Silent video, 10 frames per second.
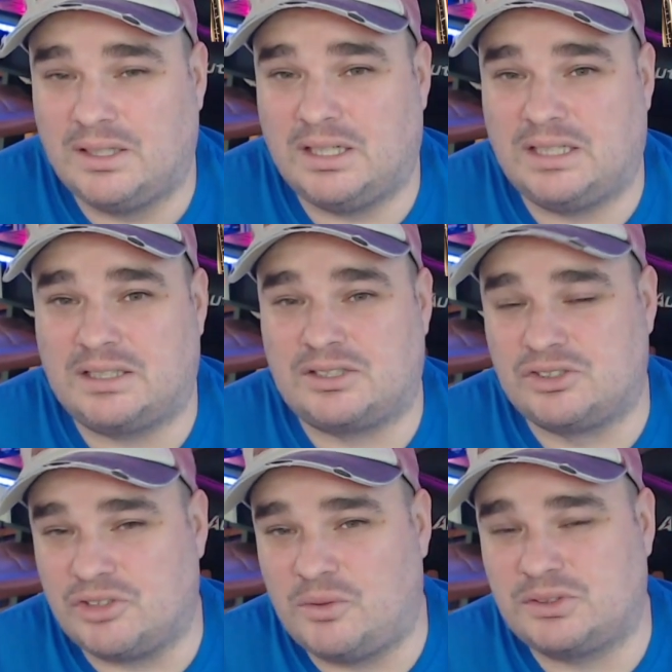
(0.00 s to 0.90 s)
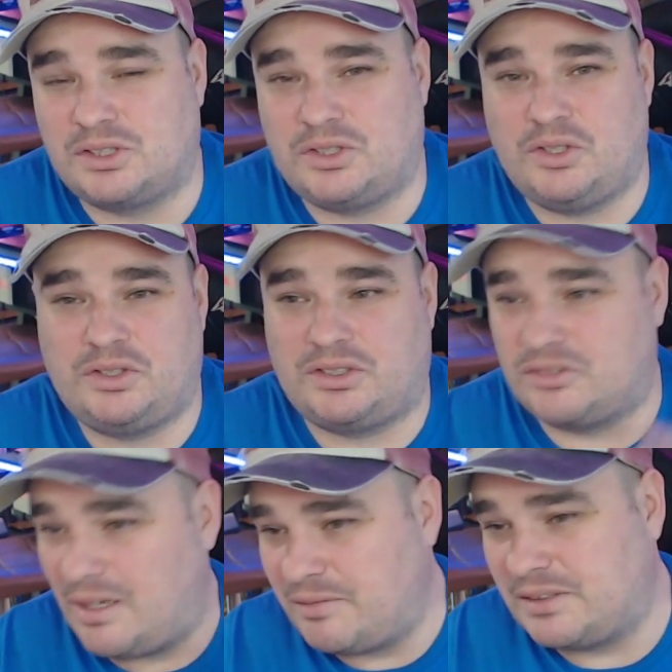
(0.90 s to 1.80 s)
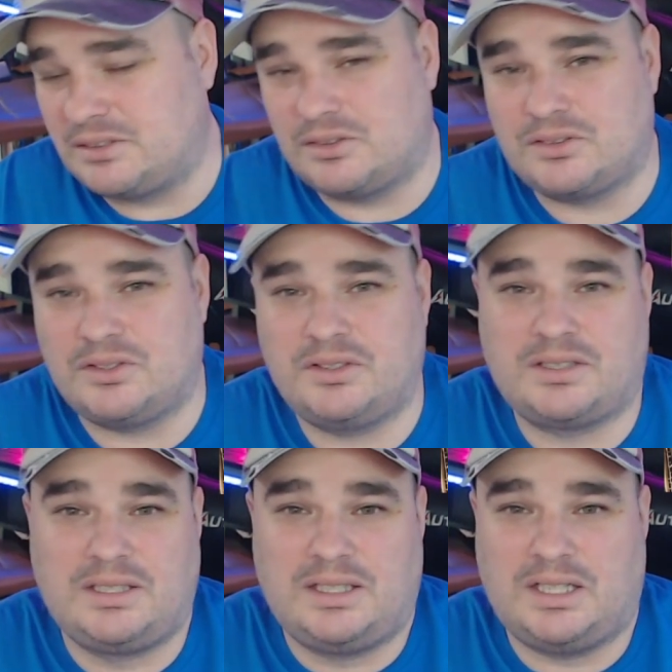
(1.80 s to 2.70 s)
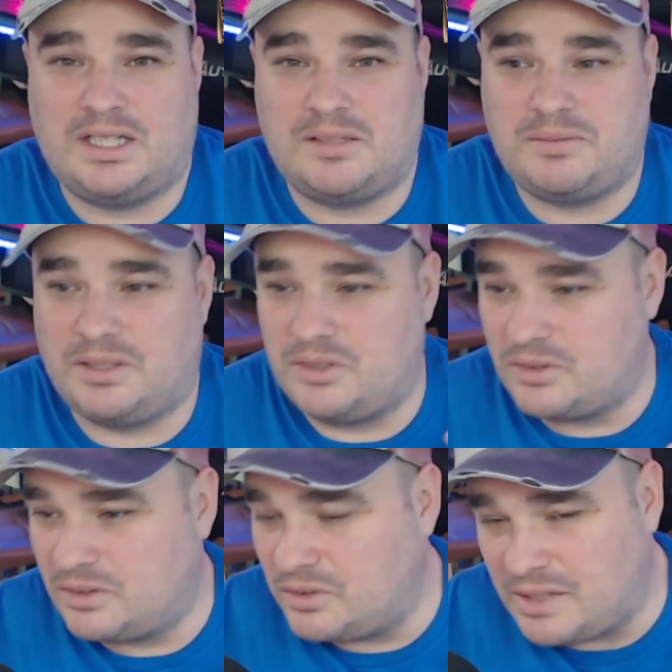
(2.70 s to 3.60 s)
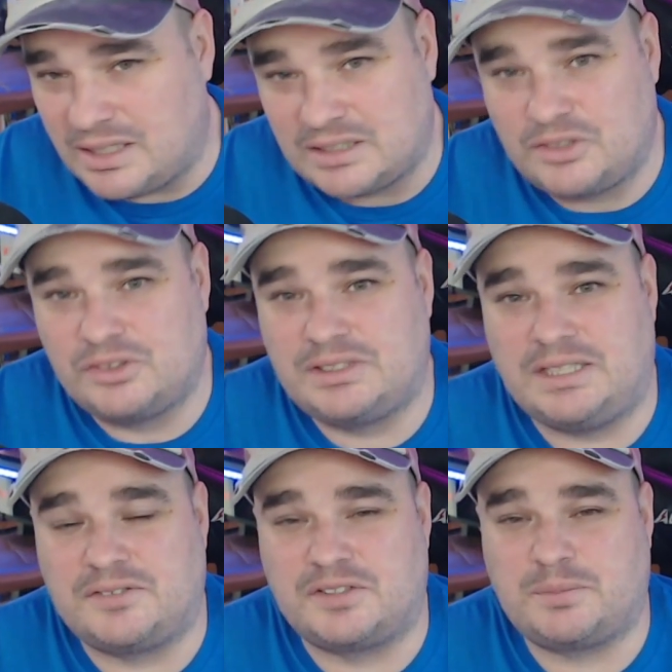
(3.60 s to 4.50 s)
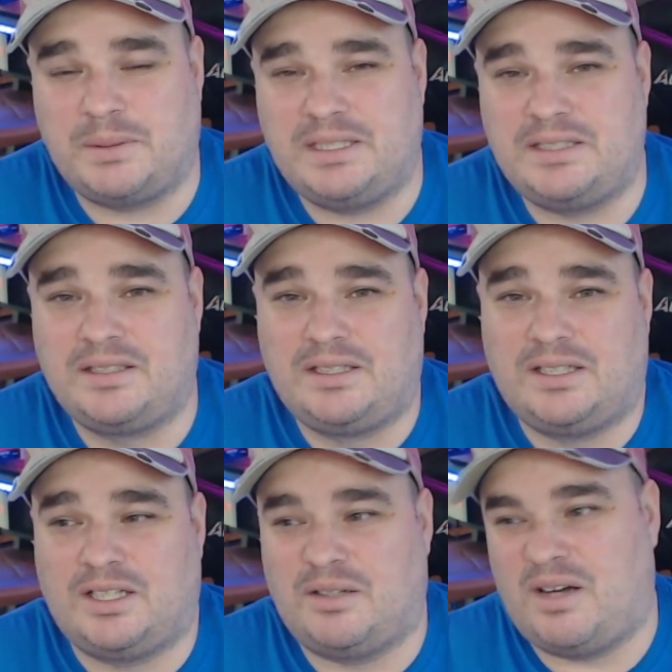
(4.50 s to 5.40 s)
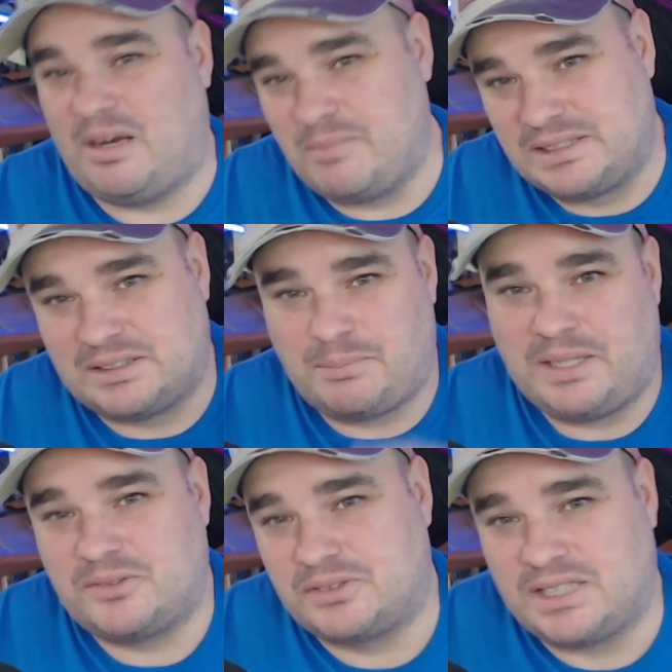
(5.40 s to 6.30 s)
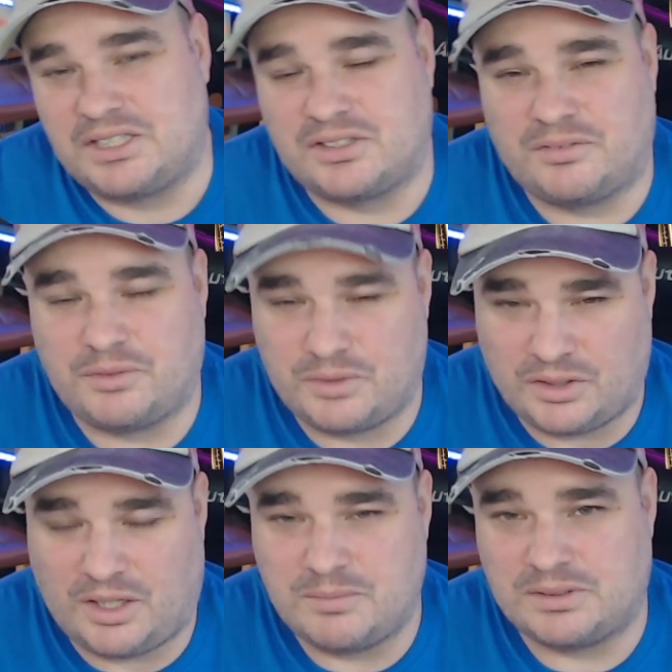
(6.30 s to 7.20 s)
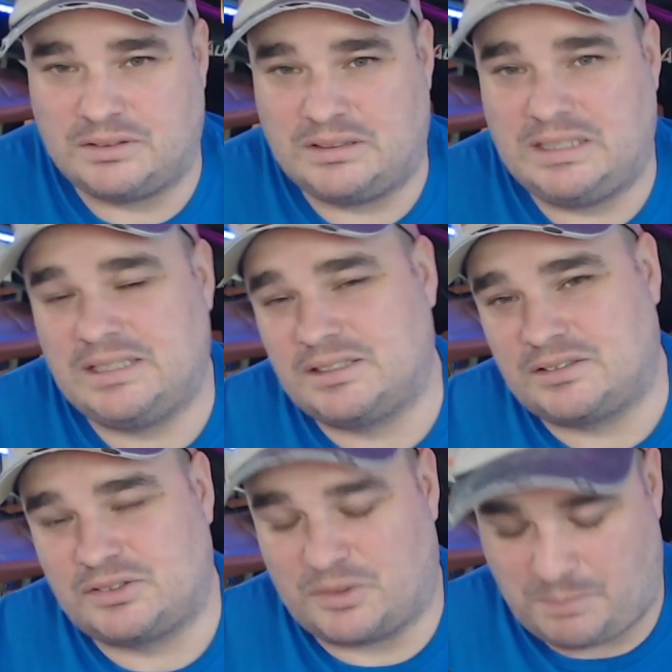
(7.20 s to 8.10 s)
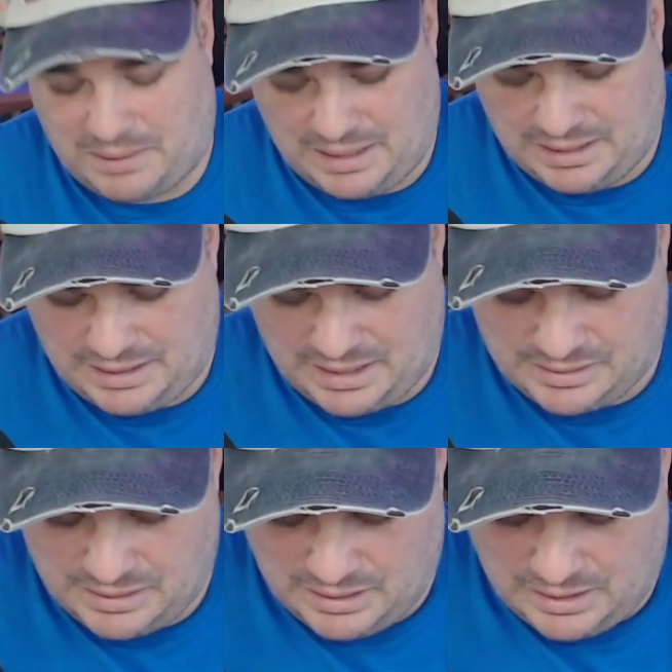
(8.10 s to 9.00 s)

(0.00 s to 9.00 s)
The controls are good, the graphics look good. You get a good sense of speed. I missed the petrol station a few times and needed to sort of play again.